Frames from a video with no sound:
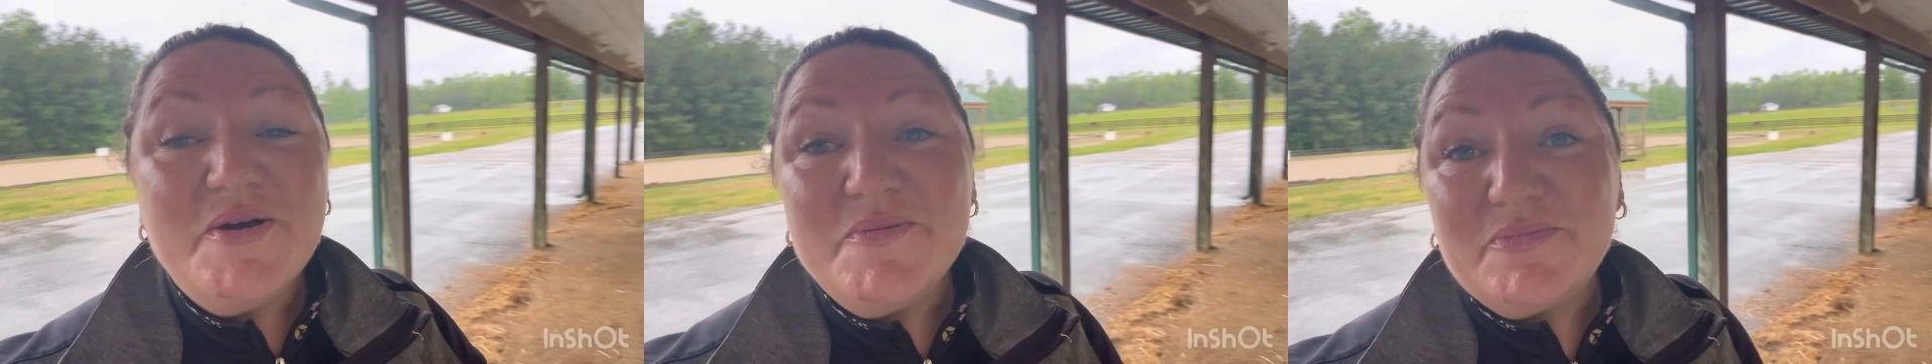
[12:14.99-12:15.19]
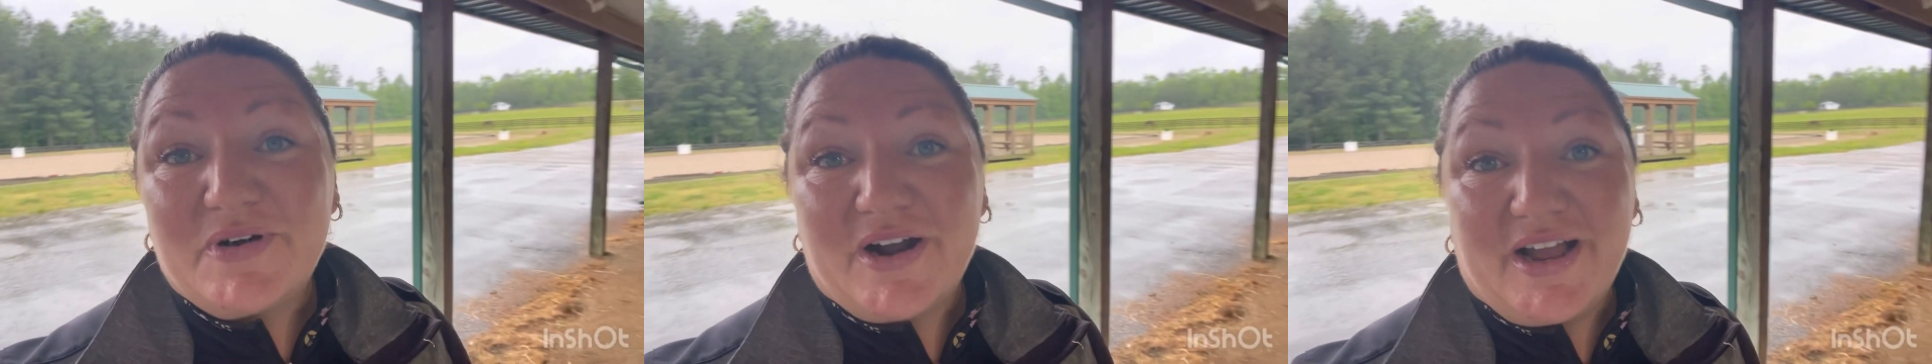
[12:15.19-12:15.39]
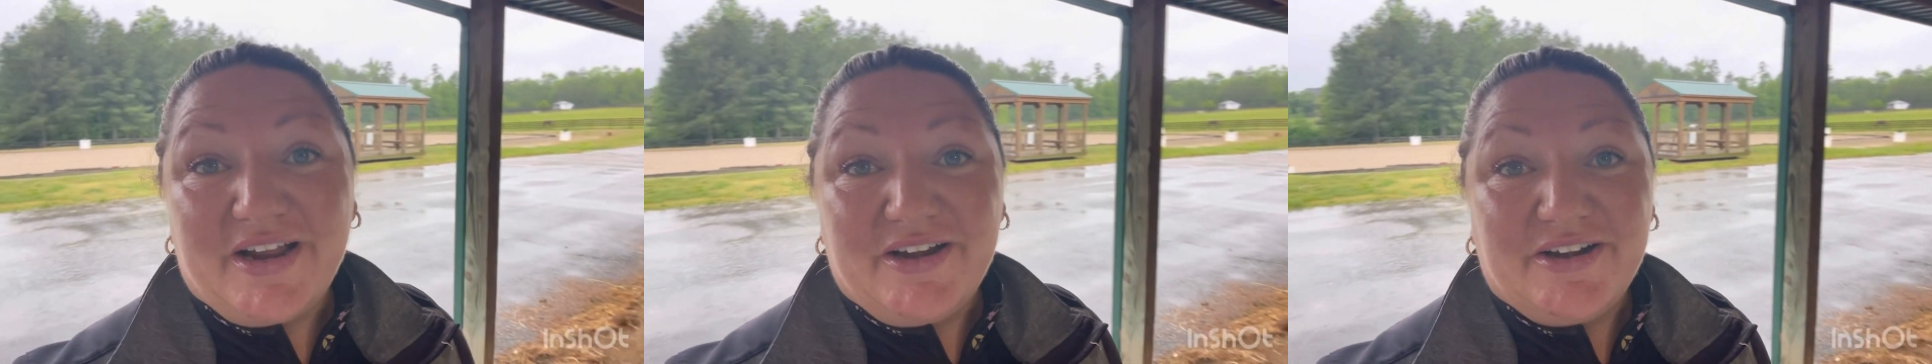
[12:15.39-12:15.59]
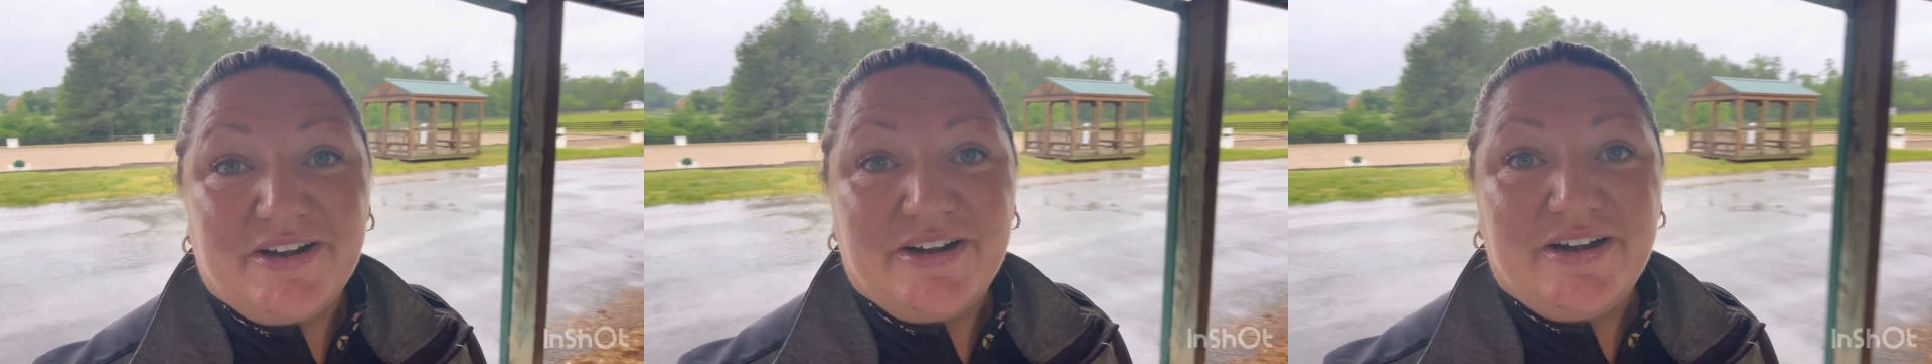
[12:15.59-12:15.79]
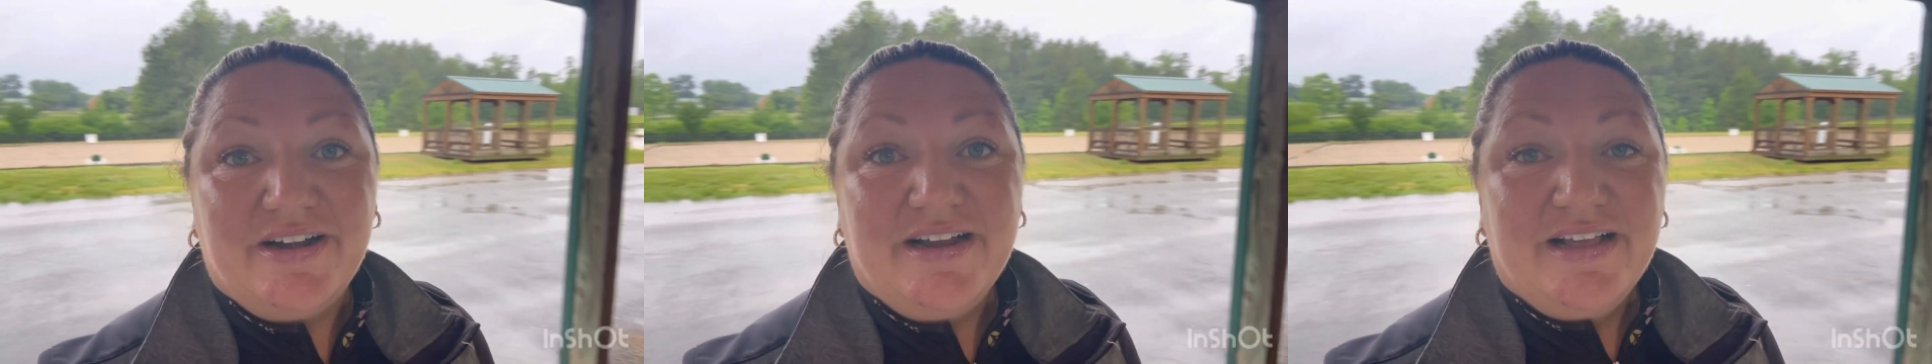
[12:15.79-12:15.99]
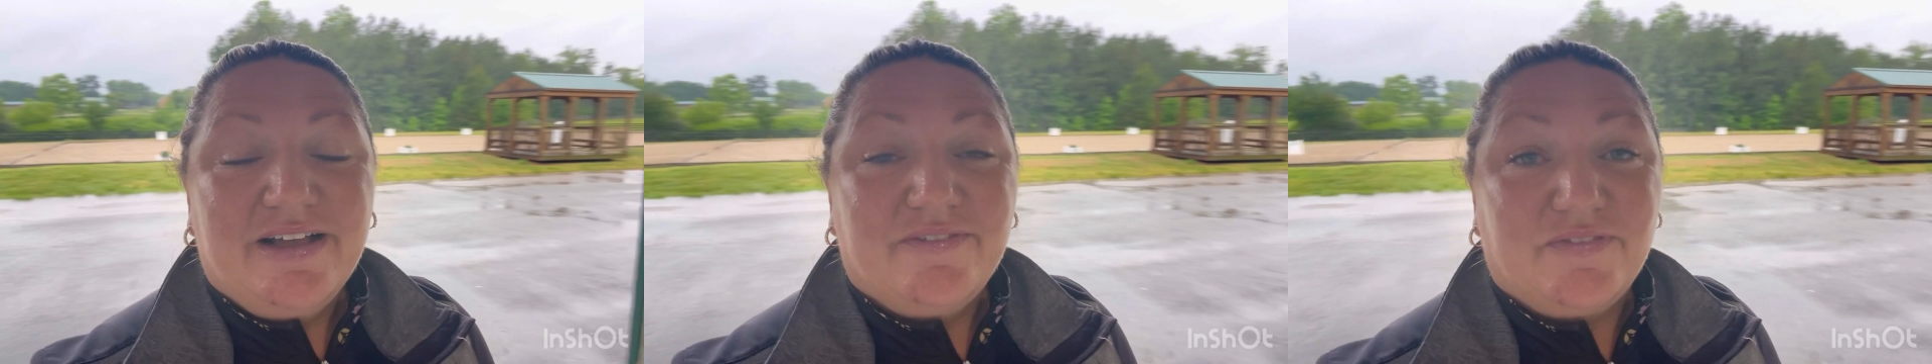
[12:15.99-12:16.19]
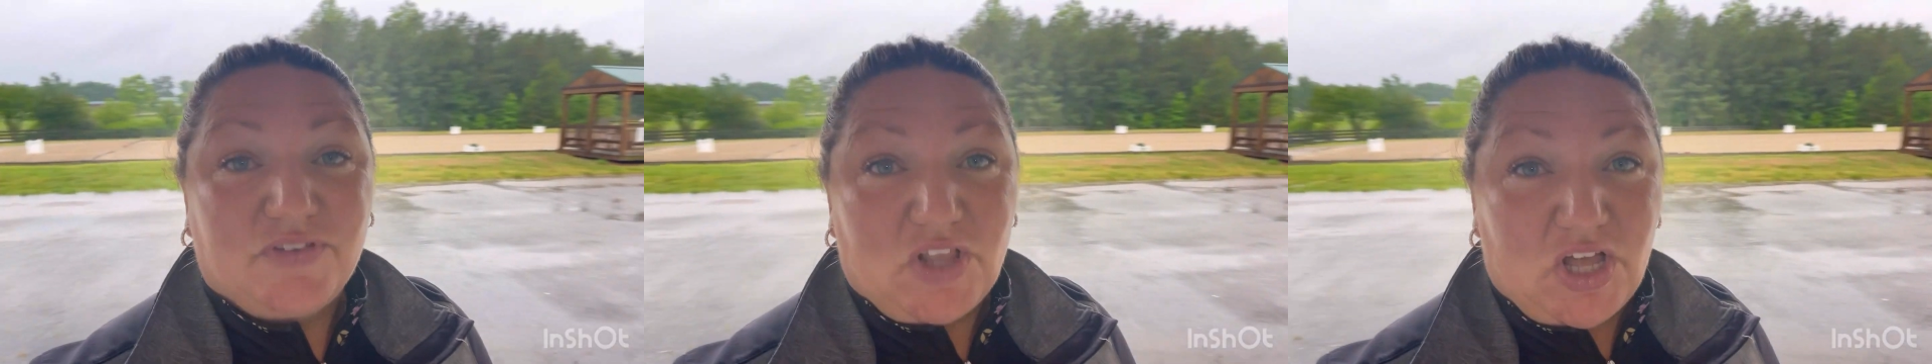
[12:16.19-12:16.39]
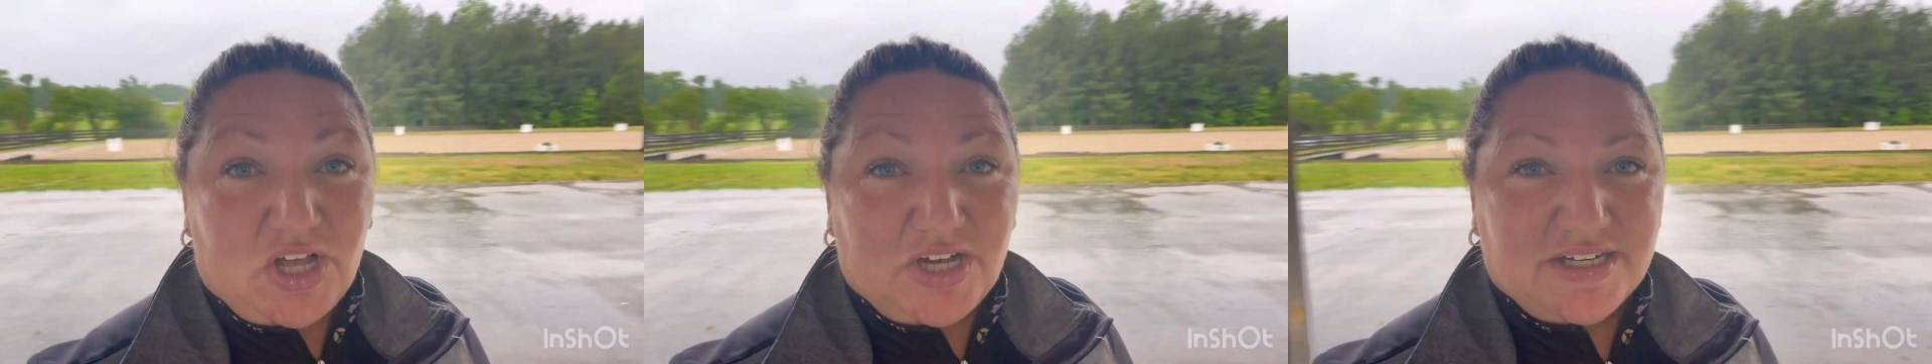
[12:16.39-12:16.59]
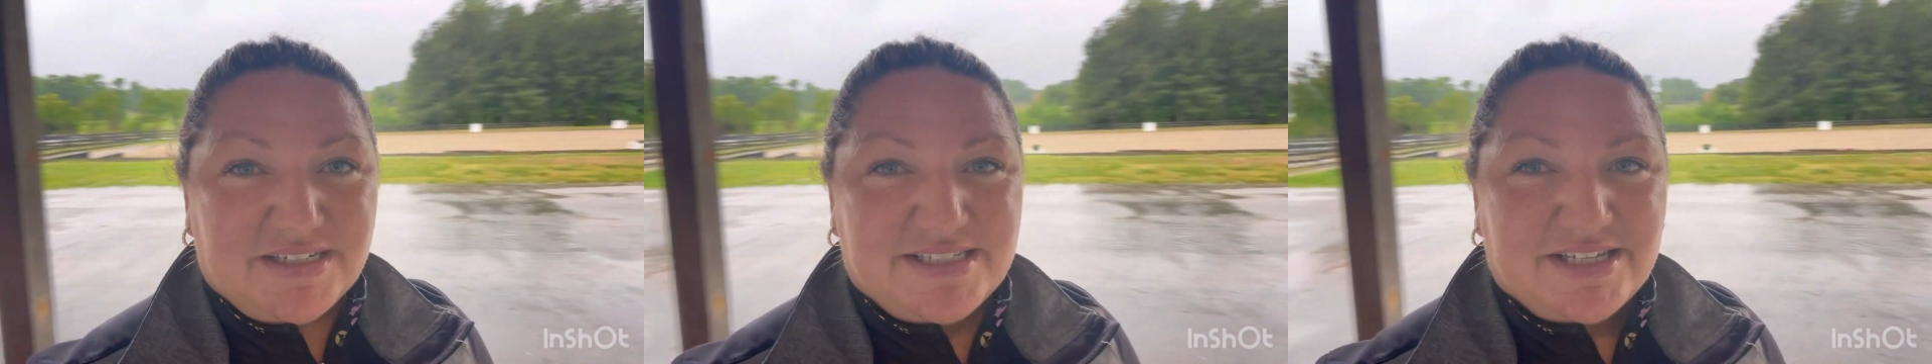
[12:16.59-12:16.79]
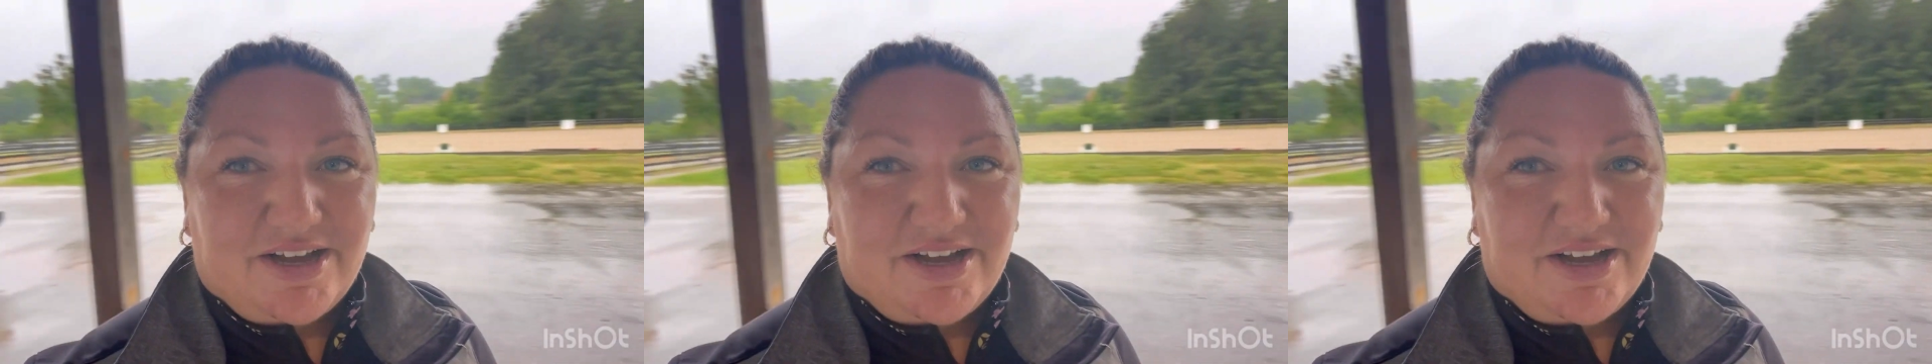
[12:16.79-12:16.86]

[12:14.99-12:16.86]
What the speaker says: prior vlogs